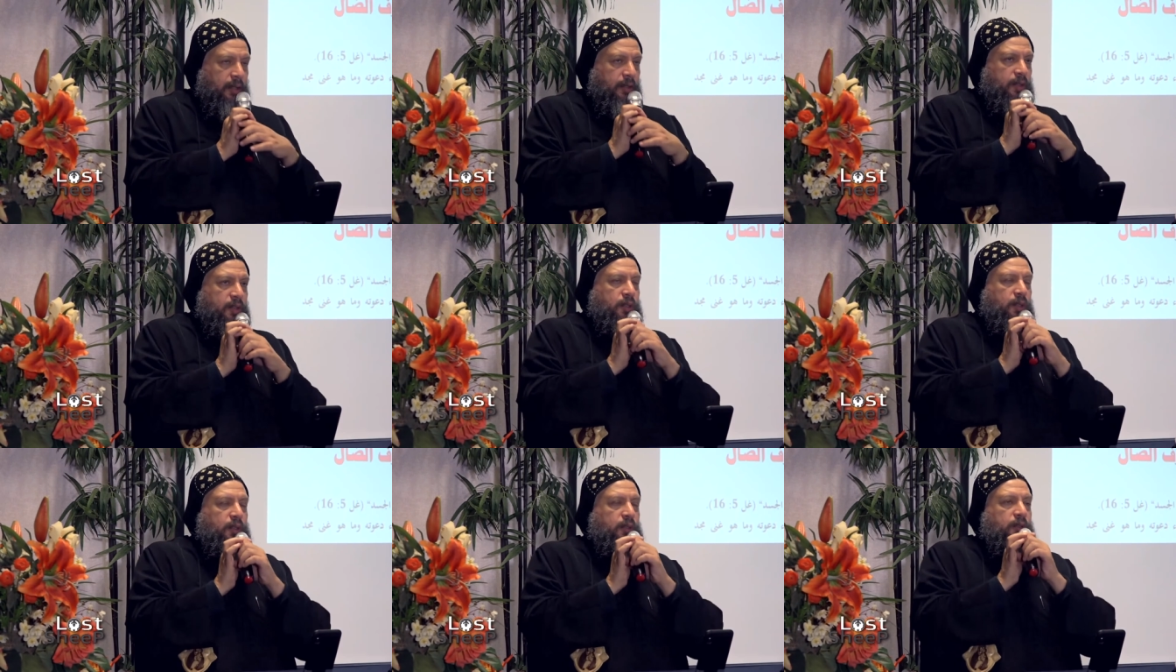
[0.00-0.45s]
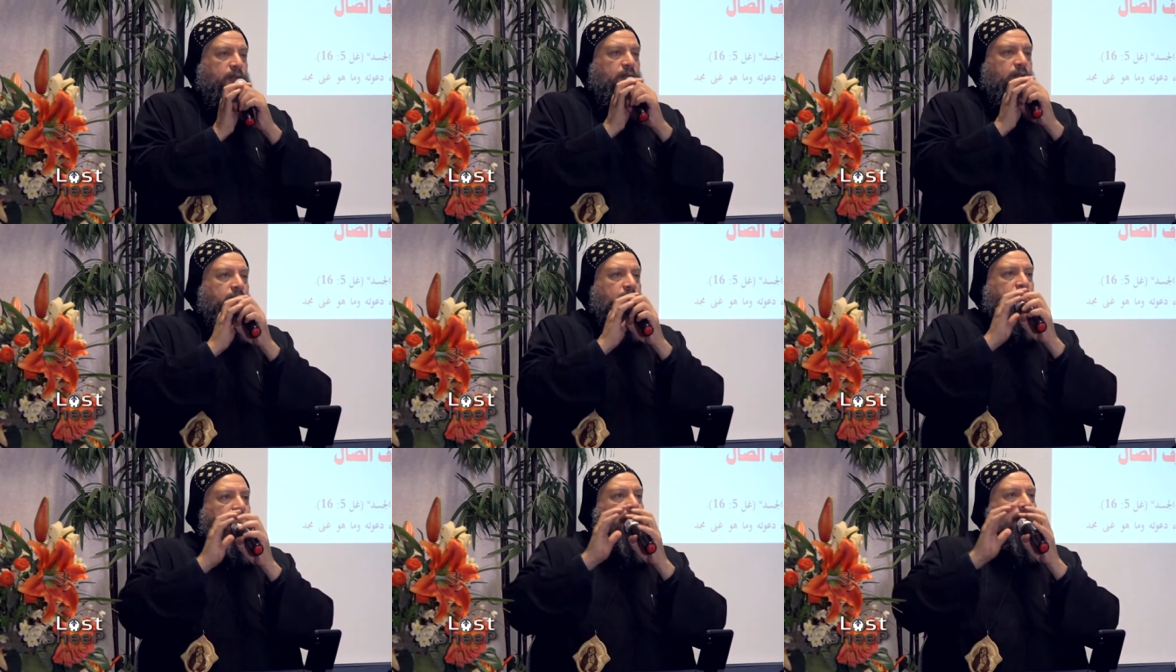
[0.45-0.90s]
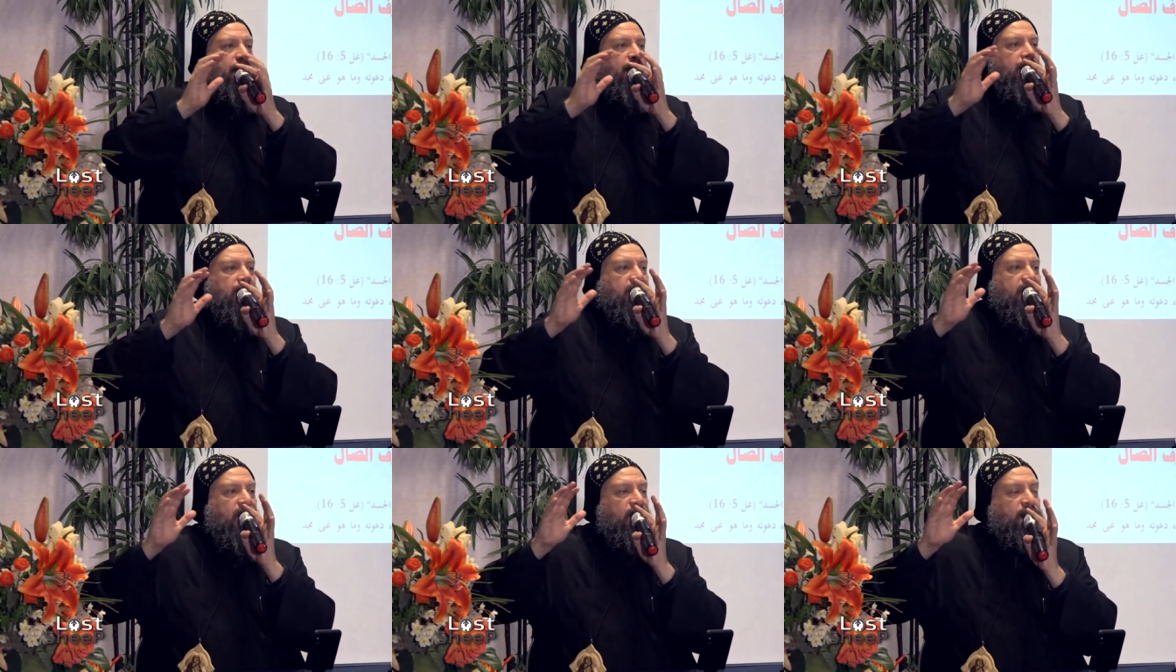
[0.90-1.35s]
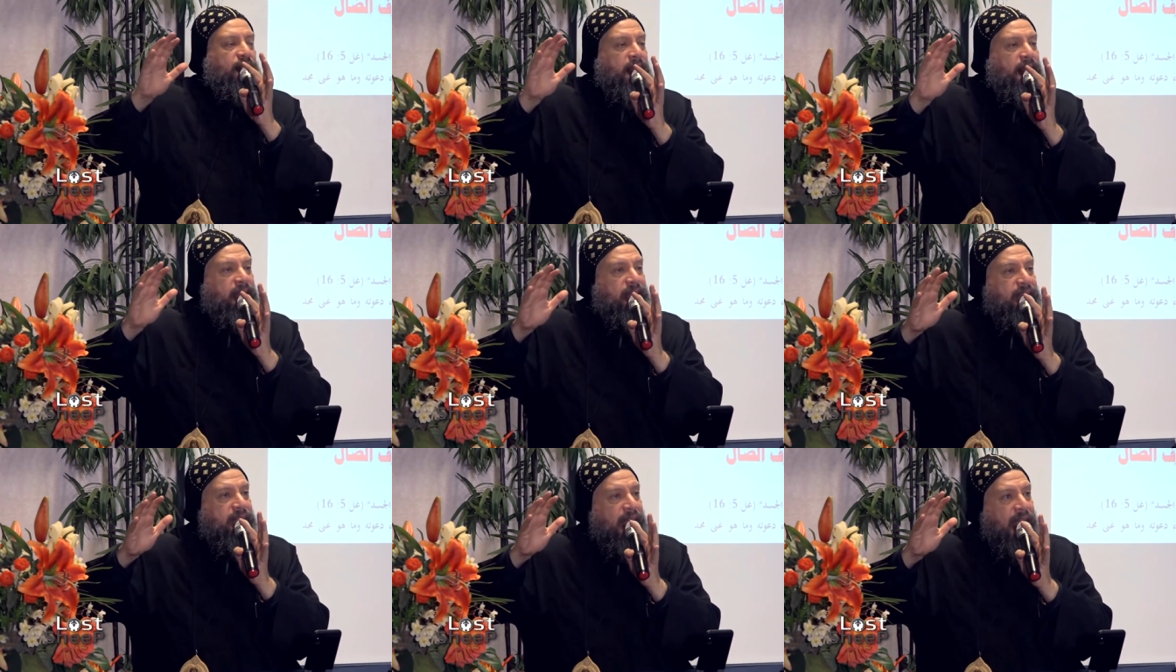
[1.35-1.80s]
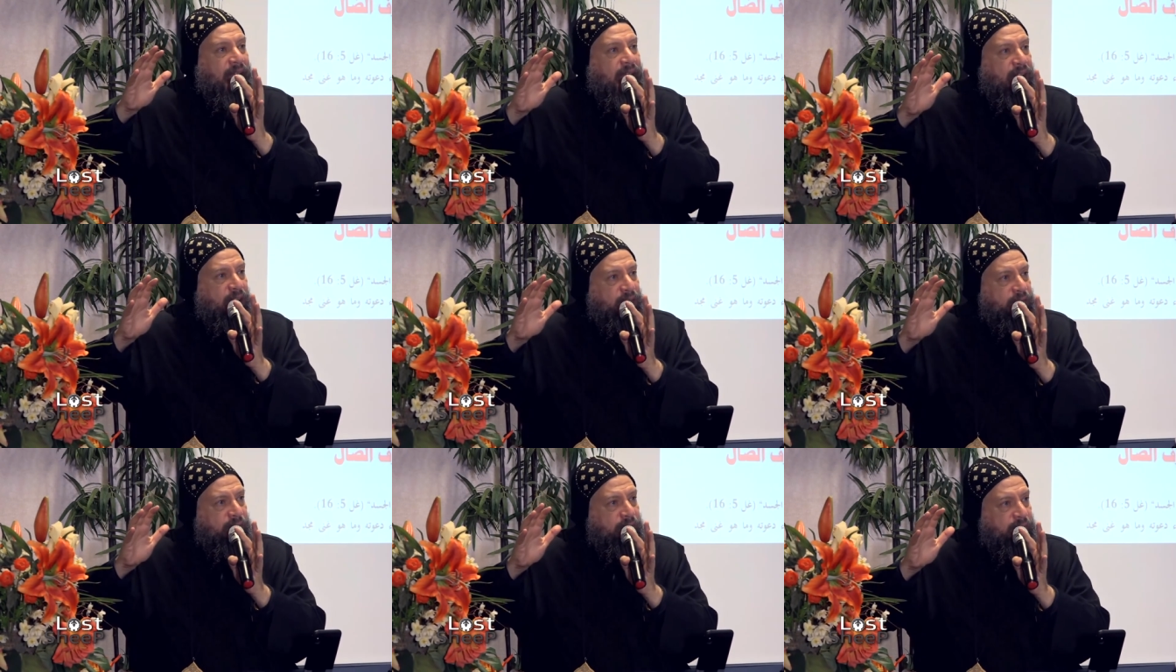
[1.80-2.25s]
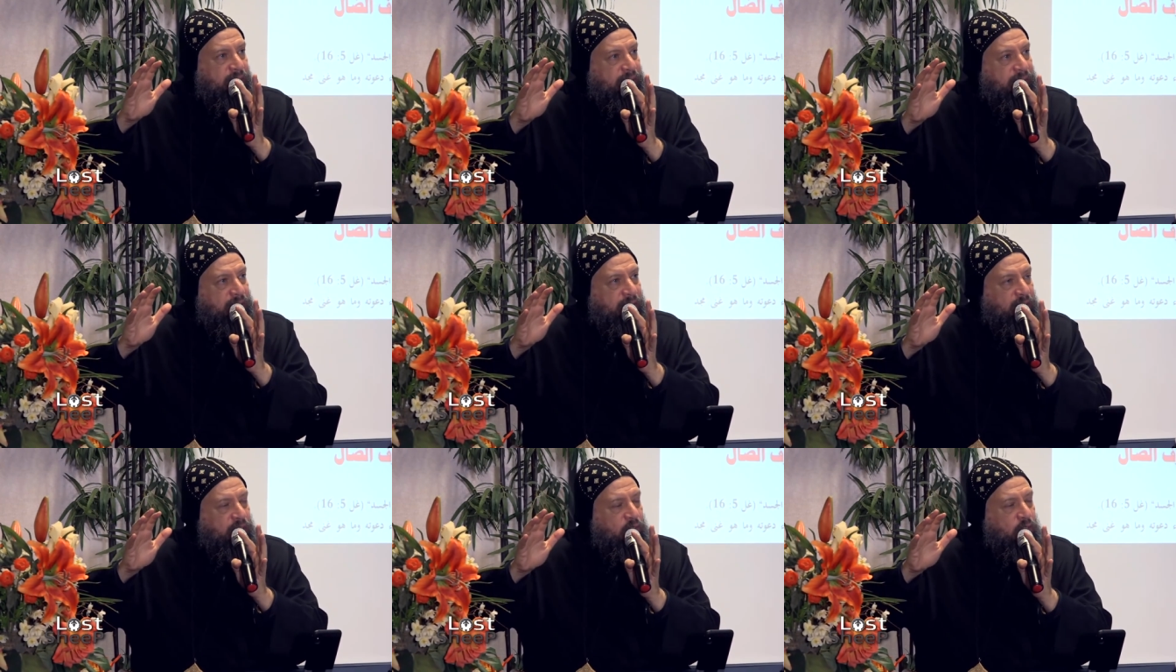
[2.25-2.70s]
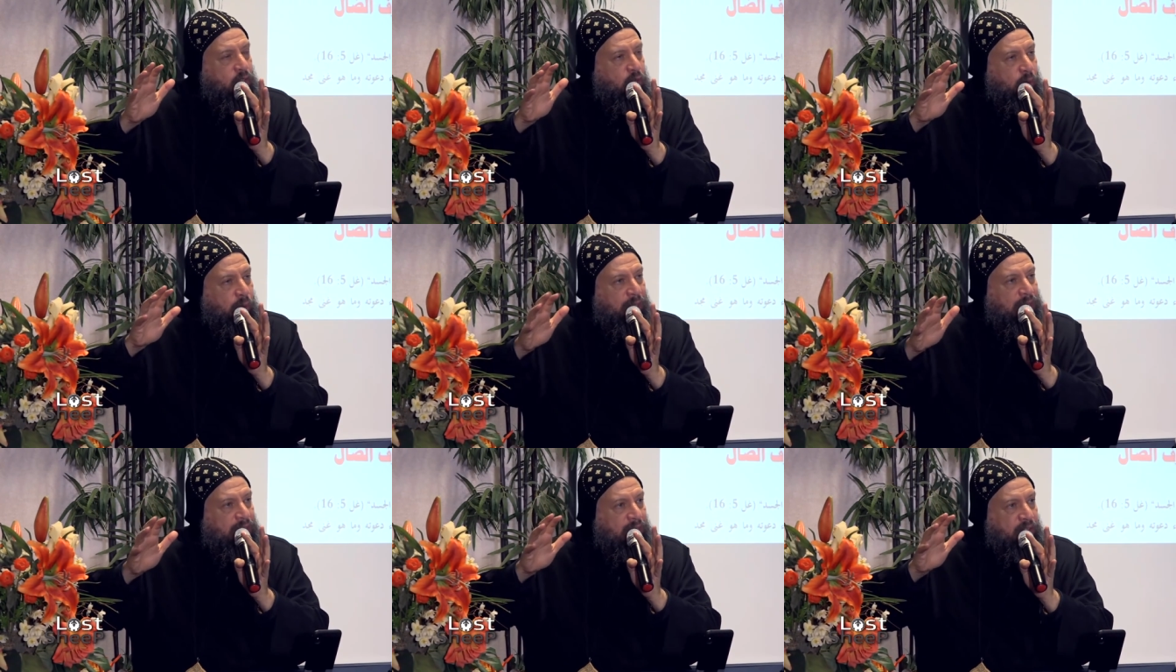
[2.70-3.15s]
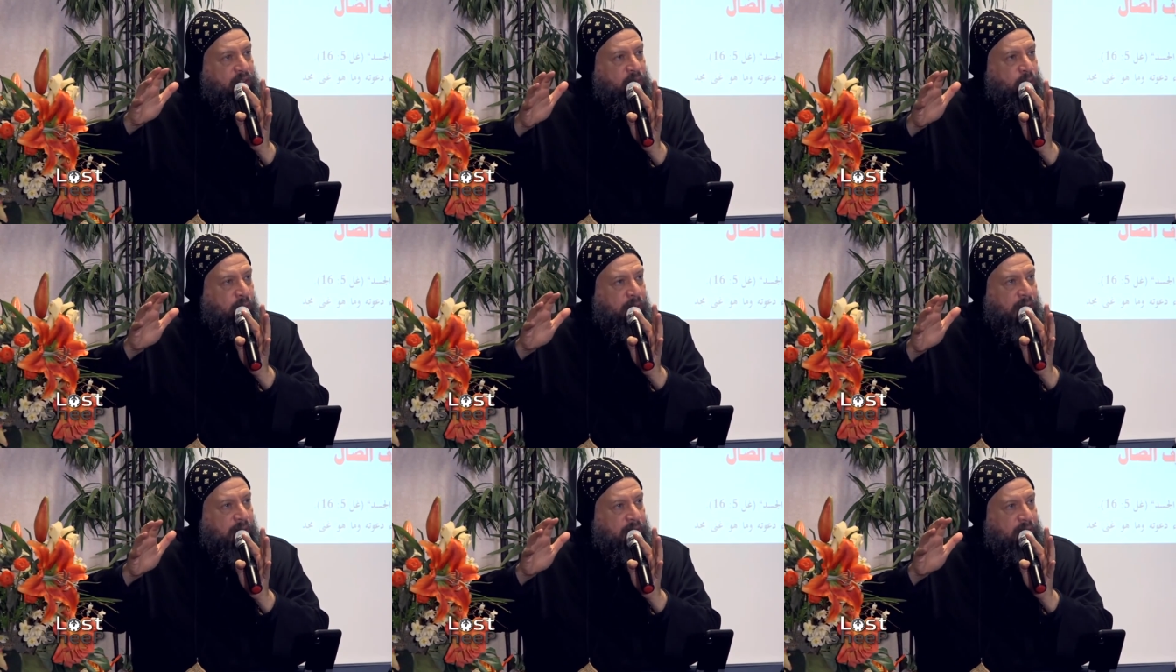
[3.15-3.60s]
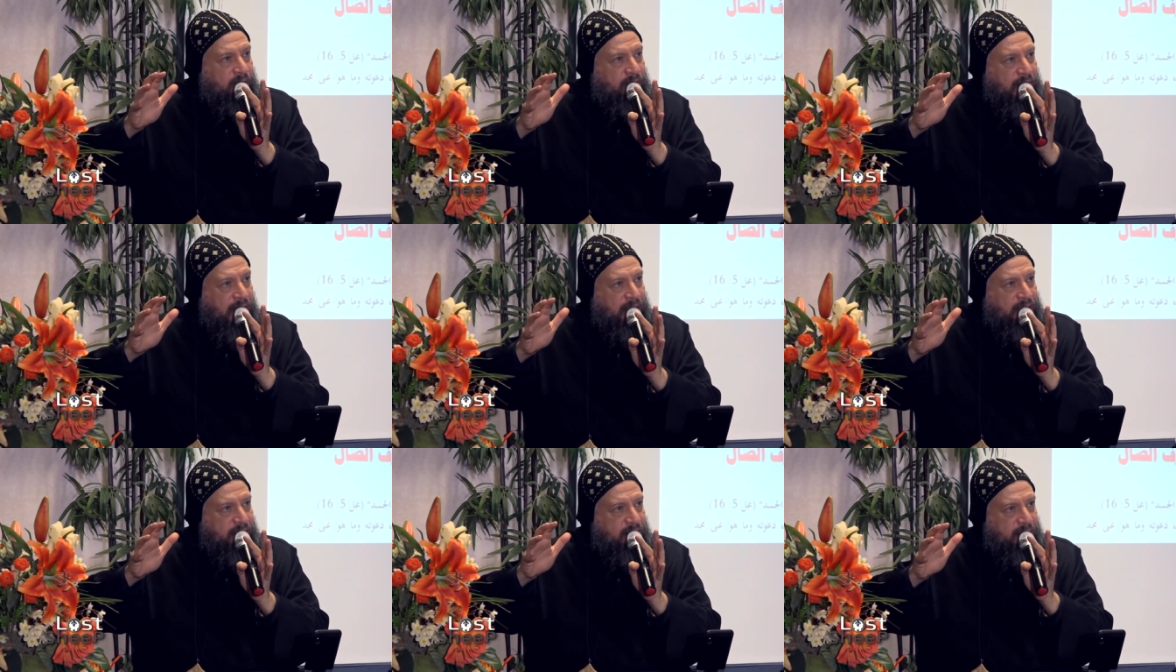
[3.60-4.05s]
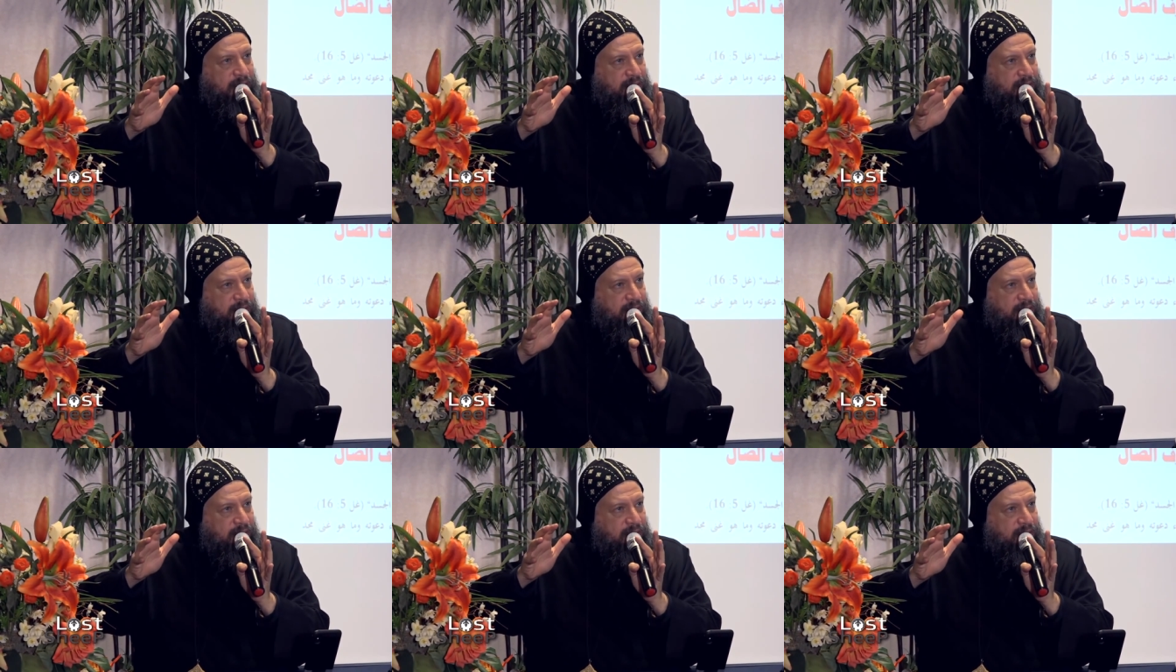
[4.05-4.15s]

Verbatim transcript: So, the first half, no one is without sin.